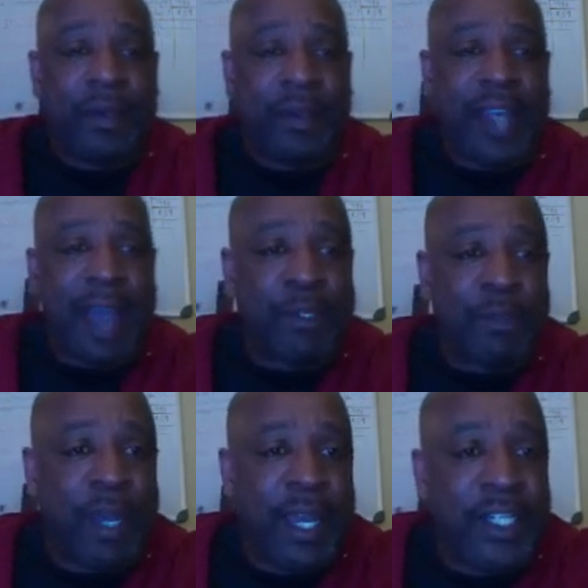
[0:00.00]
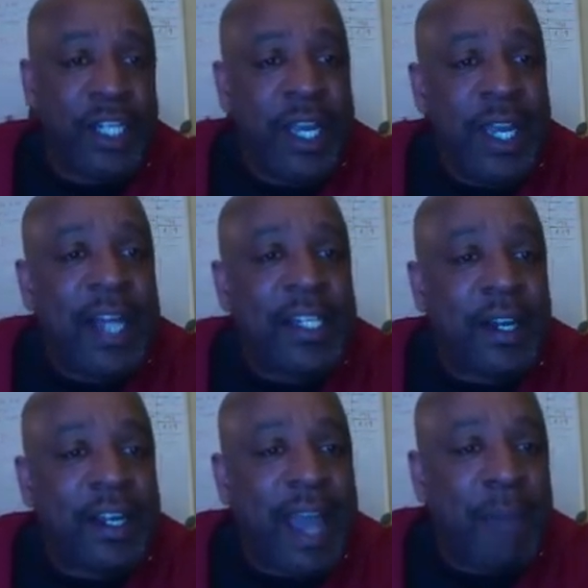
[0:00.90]
capture page, and it's
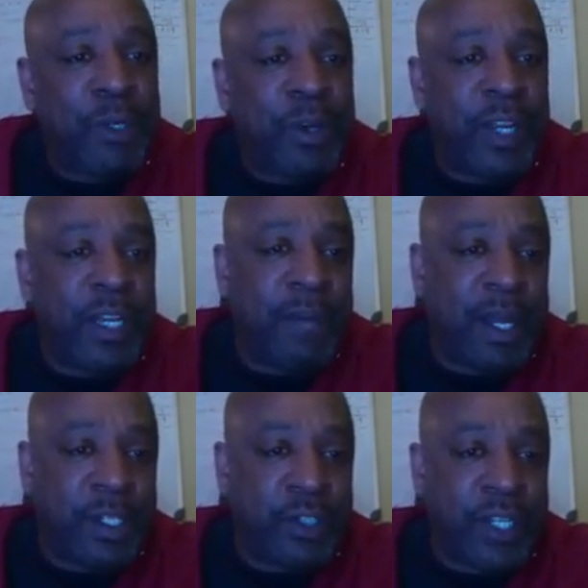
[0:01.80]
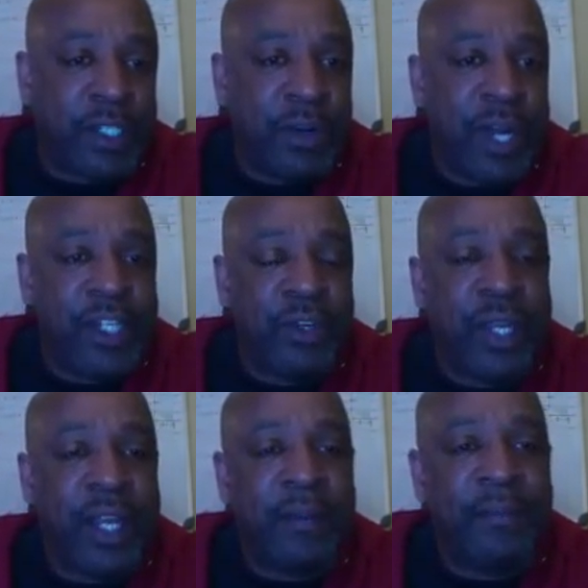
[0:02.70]
going to capture their email address so that you
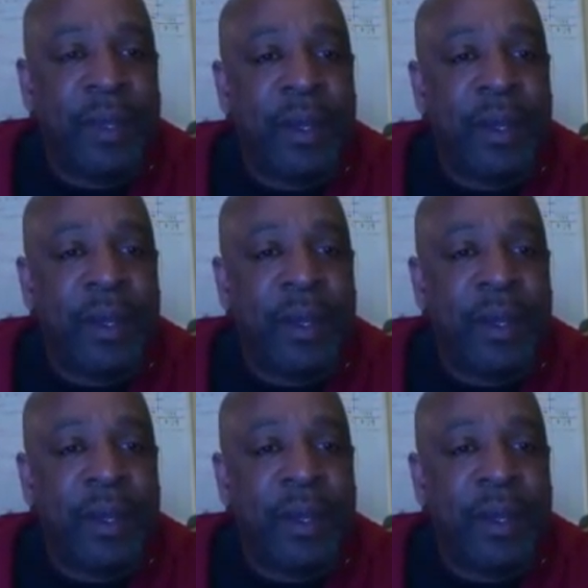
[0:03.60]
can